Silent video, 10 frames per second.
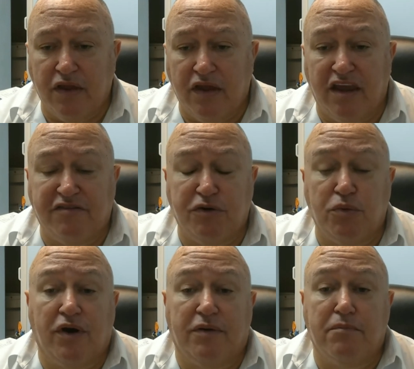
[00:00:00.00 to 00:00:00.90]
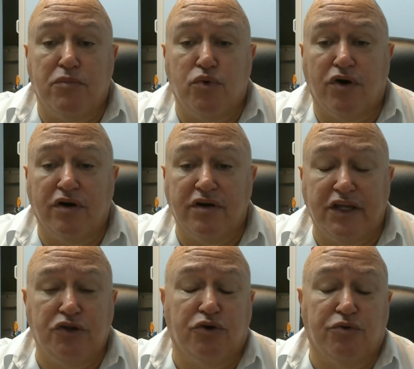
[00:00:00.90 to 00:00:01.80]
If you want more in
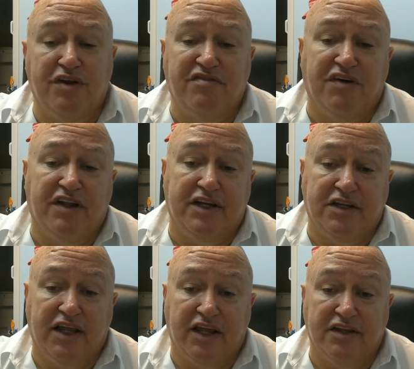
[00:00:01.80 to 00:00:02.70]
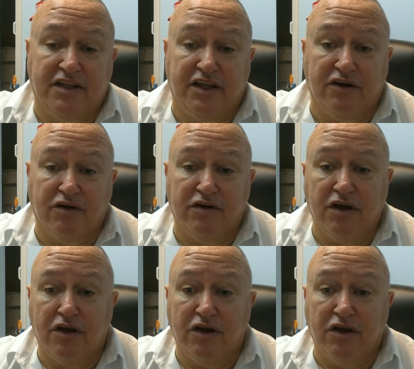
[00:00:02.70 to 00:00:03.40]
your refund at the end of the year,